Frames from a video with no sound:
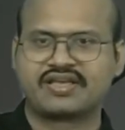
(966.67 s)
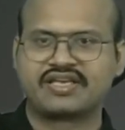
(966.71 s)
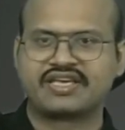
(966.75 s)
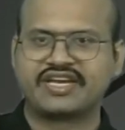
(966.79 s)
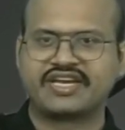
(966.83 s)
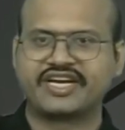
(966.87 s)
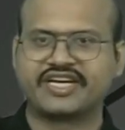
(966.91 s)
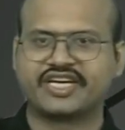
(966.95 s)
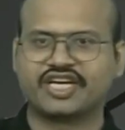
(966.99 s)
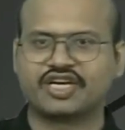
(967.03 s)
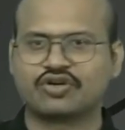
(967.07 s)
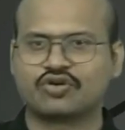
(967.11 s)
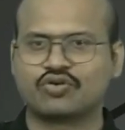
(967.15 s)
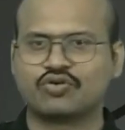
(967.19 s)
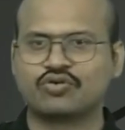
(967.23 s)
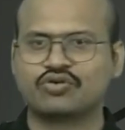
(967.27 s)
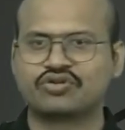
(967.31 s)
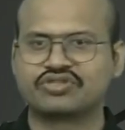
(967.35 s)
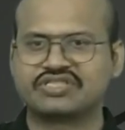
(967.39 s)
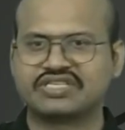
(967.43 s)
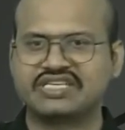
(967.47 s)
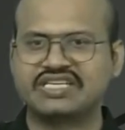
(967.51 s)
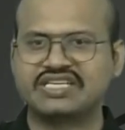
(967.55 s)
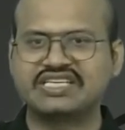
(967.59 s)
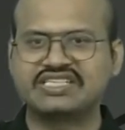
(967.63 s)
It
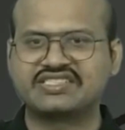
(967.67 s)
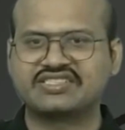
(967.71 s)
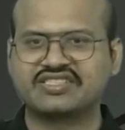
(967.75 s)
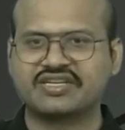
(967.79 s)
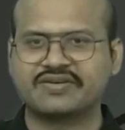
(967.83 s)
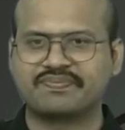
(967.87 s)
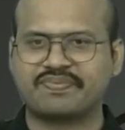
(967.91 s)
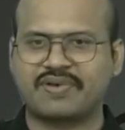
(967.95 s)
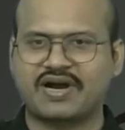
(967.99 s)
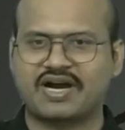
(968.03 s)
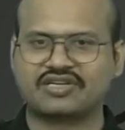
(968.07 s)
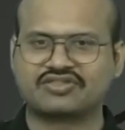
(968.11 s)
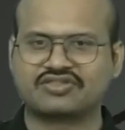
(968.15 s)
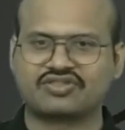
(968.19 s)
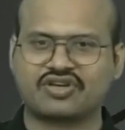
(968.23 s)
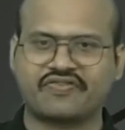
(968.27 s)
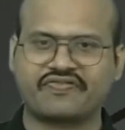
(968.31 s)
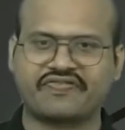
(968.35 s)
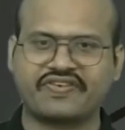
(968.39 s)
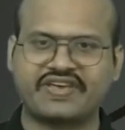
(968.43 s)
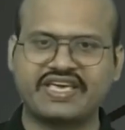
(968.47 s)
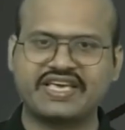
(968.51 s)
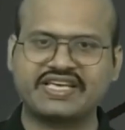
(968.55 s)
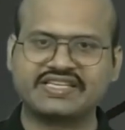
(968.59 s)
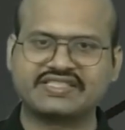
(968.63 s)
includes eastern parts of
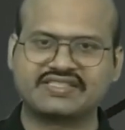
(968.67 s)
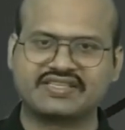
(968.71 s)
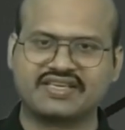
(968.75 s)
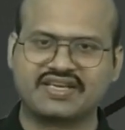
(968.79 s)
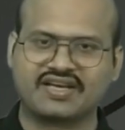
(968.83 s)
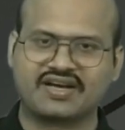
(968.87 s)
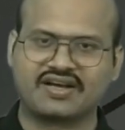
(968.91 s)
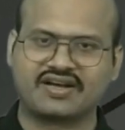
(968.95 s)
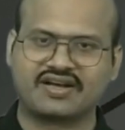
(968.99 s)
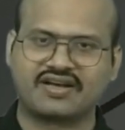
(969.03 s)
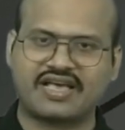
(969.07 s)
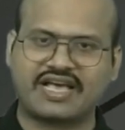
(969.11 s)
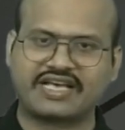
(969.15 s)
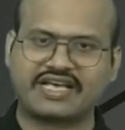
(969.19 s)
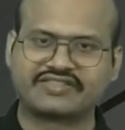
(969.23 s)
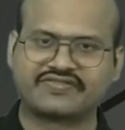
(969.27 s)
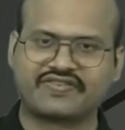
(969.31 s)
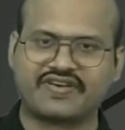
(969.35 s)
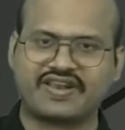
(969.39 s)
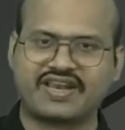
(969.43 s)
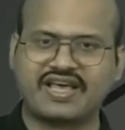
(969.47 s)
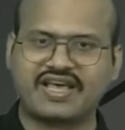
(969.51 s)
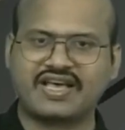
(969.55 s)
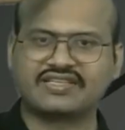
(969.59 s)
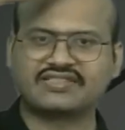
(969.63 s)
Asia as
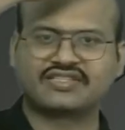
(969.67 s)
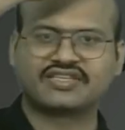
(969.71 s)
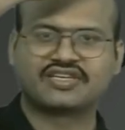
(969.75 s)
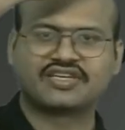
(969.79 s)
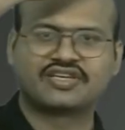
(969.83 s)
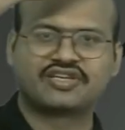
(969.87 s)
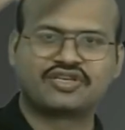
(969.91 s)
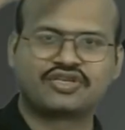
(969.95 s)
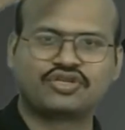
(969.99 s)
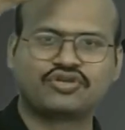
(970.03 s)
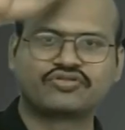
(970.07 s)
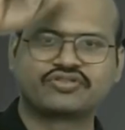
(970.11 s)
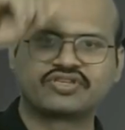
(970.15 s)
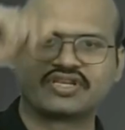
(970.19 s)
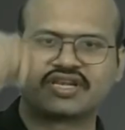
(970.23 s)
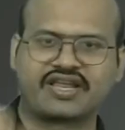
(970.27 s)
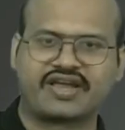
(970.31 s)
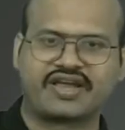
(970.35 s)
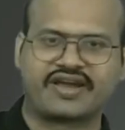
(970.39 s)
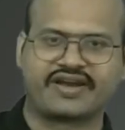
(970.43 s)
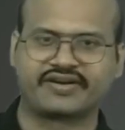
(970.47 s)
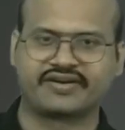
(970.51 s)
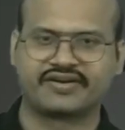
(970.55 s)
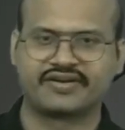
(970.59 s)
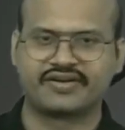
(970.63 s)
well as New
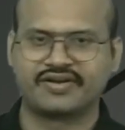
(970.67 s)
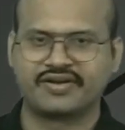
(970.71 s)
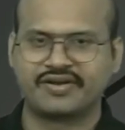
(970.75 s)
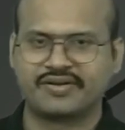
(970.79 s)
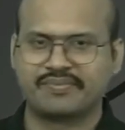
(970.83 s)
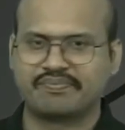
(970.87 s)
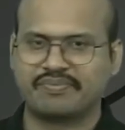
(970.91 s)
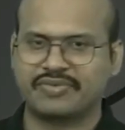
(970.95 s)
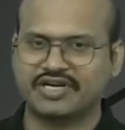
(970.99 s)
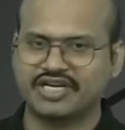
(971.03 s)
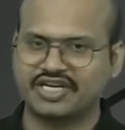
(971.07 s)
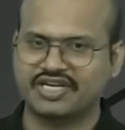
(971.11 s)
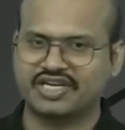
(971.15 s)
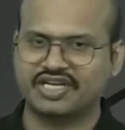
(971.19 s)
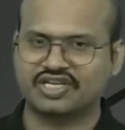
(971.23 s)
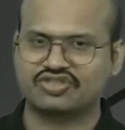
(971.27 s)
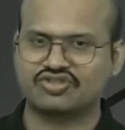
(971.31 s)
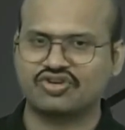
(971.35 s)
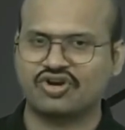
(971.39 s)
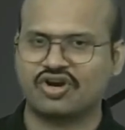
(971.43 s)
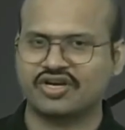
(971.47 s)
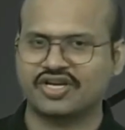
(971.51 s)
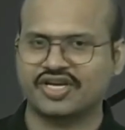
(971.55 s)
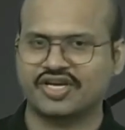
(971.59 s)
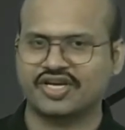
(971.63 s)
Zealand, but it does
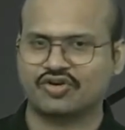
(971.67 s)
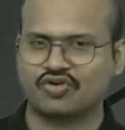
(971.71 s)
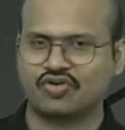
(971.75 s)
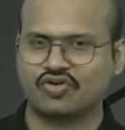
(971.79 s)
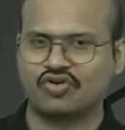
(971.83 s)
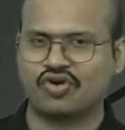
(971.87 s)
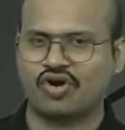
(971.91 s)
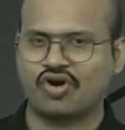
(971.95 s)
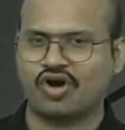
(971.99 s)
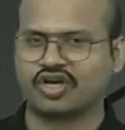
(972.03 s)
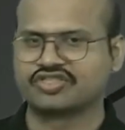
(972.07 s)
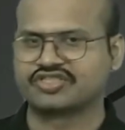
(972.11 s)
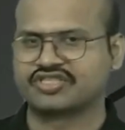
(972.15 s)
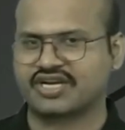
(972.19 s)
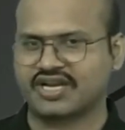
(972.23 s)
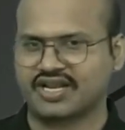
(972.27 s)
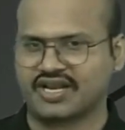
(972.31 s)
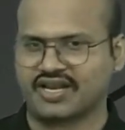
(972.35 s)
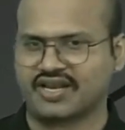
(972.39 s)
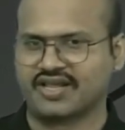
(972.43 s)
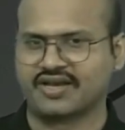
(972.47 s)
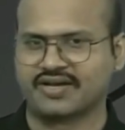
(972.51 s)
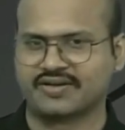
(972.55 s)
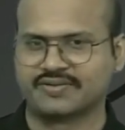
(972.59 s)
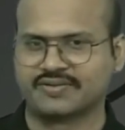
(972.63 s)
not include
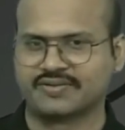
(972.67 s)
Australia.